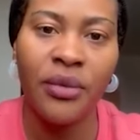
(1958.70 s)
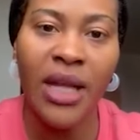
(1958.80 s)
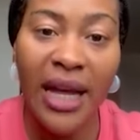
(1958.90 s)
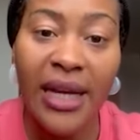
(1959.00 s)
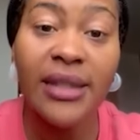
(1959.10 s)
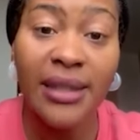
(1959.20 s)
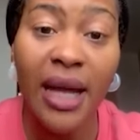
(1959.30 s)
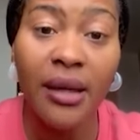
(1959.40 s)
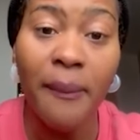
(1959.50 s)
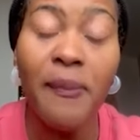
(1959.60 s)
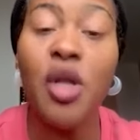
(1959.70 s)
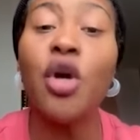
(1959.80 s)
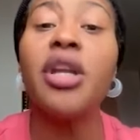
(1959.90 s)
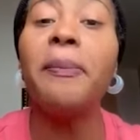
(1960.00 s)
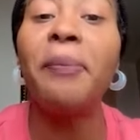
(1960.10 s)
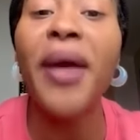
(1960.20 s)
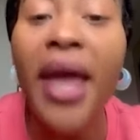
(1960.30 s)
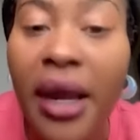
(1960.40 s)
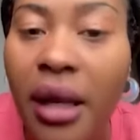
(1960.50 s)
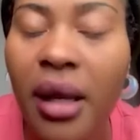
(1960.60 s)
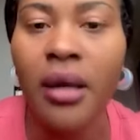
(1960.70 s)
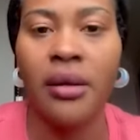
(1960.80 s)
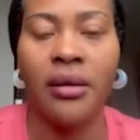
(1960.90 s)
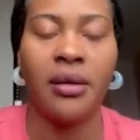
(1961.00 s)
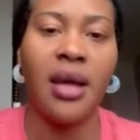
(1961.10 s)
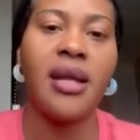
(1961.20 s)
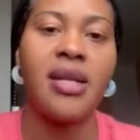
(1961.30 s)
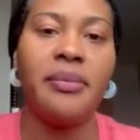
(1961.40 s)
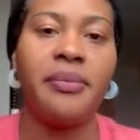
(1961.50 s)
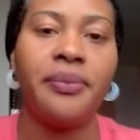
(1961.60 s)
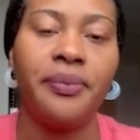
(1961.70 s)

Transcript: You understand? Me no depend on them.